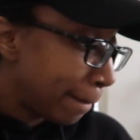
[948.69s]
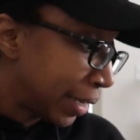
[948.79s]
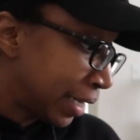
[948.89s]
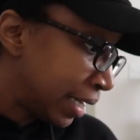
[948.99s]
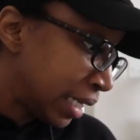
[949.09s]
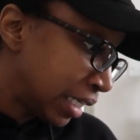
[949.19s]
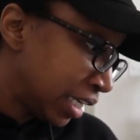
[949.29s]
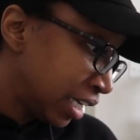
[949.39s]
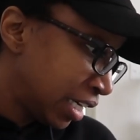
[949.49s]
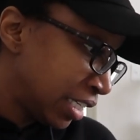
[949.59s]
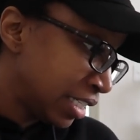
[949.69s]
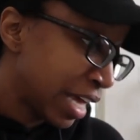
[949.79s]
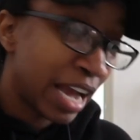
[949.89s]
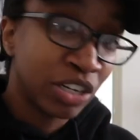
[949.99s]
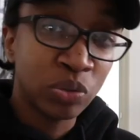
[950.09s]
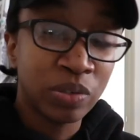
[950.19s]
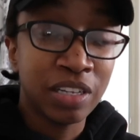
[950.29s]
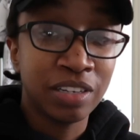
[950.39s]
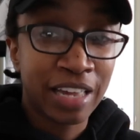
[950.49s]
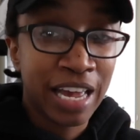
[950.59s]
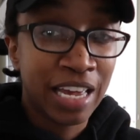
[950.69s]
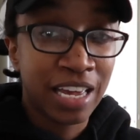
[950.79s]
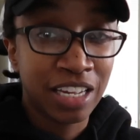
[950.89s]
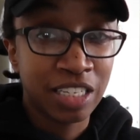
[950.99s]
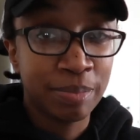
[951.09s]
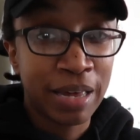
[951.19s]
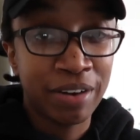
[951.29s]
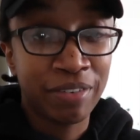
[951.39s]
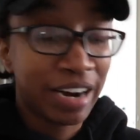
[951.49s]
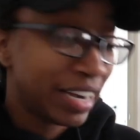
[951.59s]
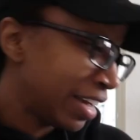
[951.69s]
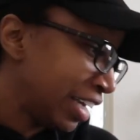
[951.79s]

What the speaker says: but he's actually laying in his bed right now.